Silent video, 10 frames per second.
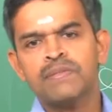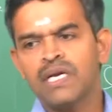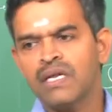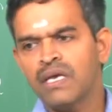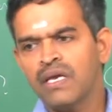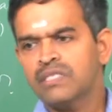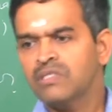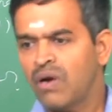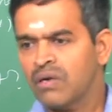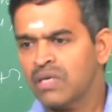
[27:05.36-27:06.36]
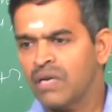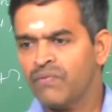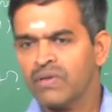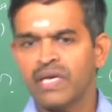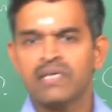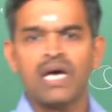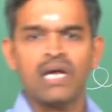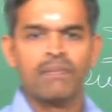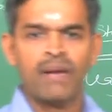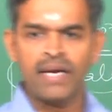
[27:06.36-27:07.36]
study is not done for the
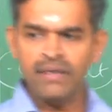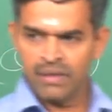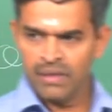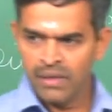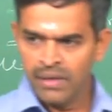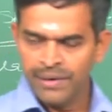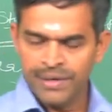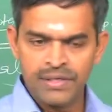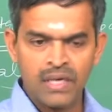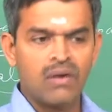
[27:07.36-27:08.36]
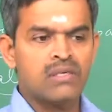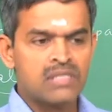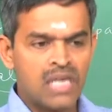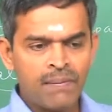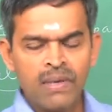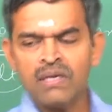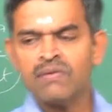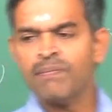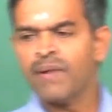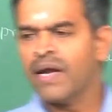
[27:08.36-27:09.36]
entire plant, it is done on segment
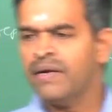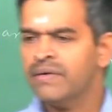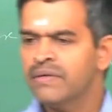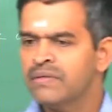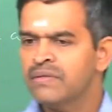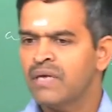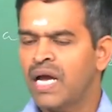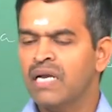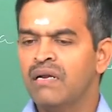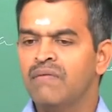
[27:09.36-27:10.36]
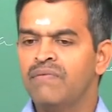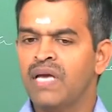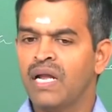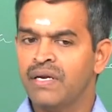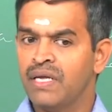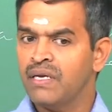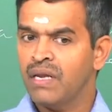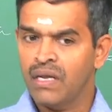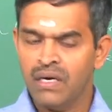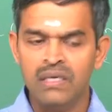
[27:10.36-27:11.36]
of the plant, and we already
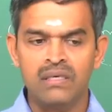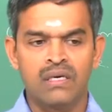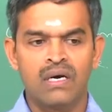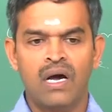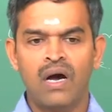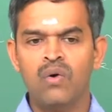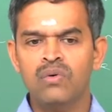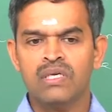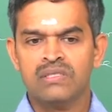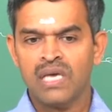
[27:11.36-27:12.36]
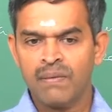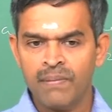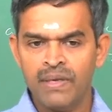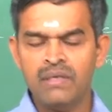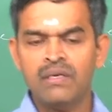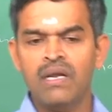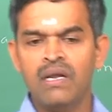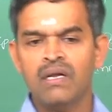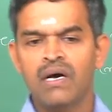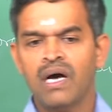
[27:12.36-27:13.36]
learned how the
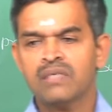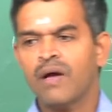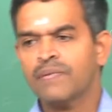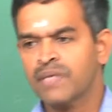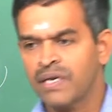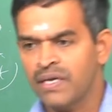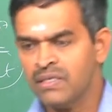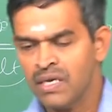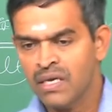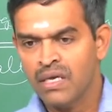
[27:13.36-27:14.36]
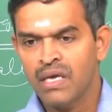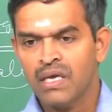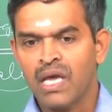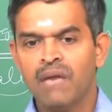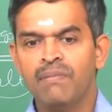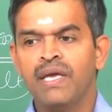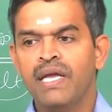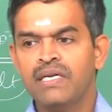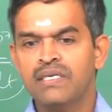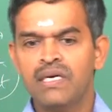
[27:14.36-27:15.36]
segmental hazard studies can be
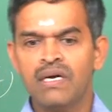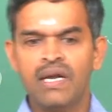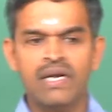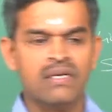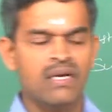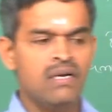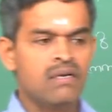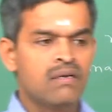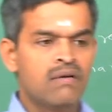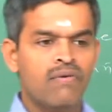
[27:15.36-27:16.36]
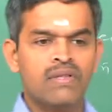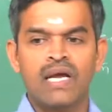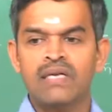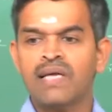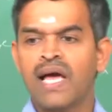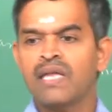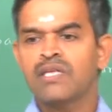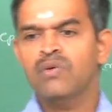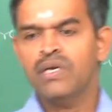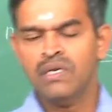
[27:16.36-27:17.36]
integrated for the entire
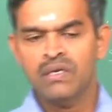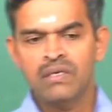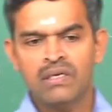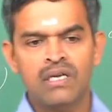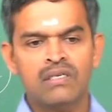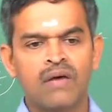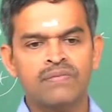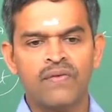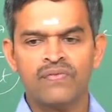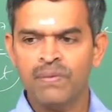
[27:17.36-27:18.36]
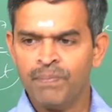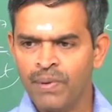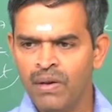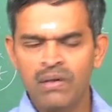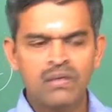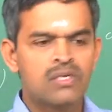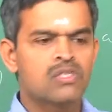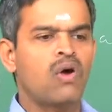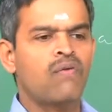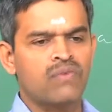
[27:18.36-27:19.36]
unit in terms of simple
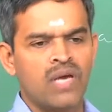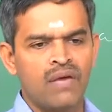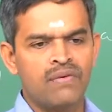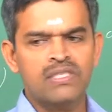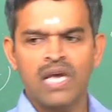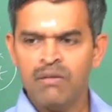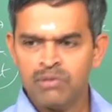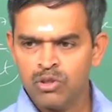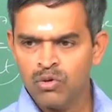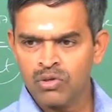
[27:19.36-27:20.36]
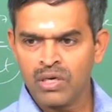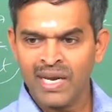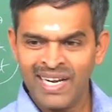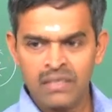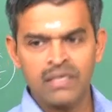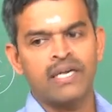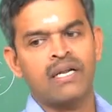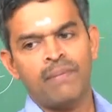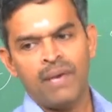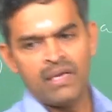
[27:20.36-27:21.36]
software which helps you to connect the
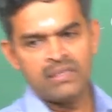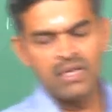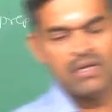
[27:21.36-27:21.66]
database